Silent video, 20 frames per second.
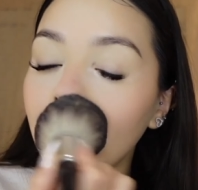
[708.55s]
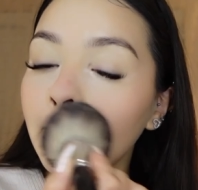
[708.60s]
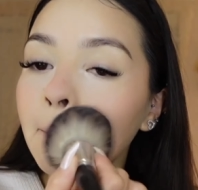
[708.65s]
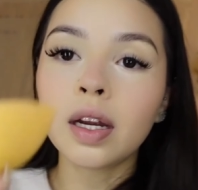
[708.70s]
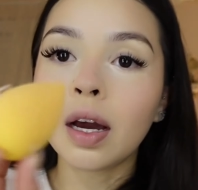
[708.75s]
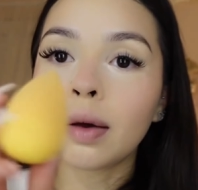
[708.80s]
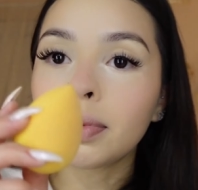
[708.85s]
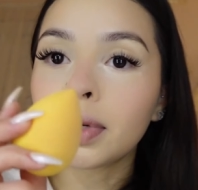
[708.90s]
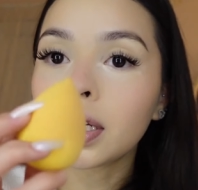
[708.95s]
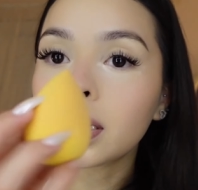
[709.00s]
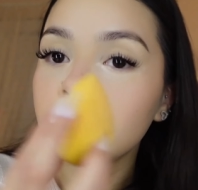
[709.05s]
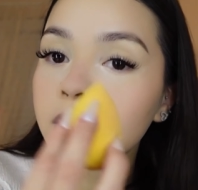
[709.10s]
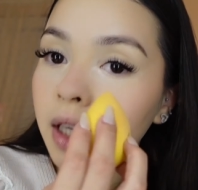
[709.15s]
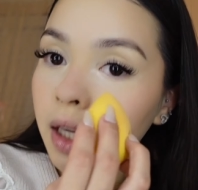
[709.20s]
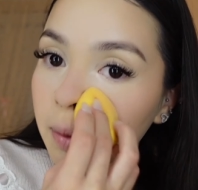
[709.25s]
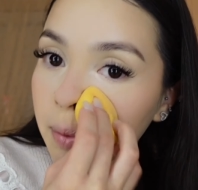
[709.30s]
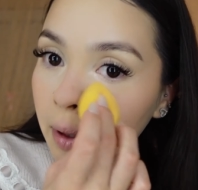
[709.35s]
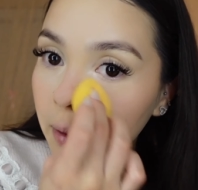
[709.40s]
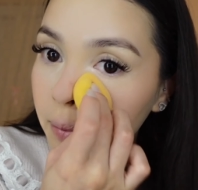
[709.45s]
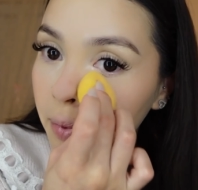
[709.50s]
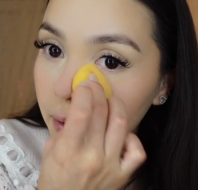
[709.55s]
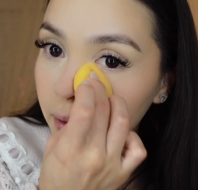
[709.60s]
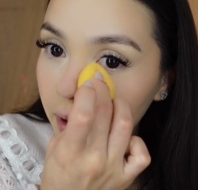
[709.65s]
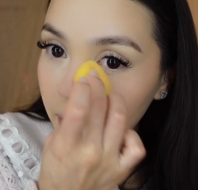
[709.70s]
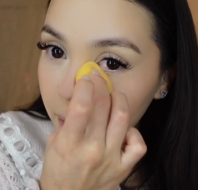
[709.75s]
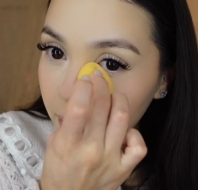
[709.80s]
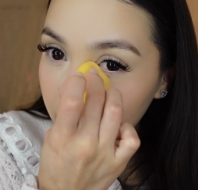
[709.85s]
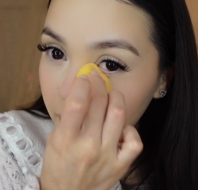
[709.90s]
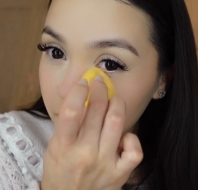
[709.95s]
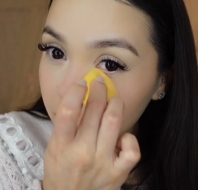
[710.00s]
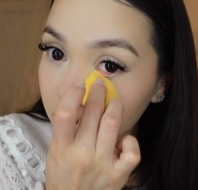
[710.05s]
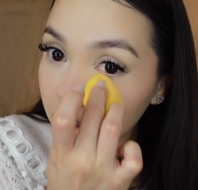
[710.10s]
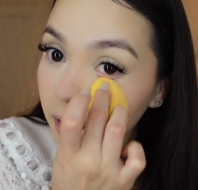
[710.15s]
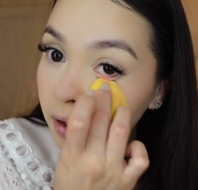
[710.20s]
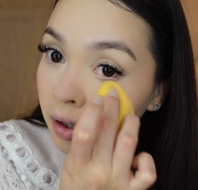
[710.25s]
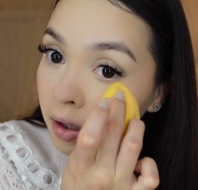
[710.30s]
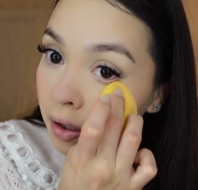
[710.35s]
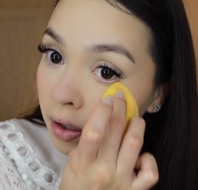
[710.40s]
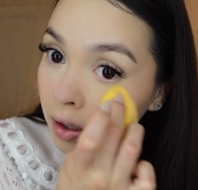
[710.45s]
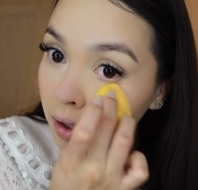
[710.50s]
Now I'm going to take my beauty blender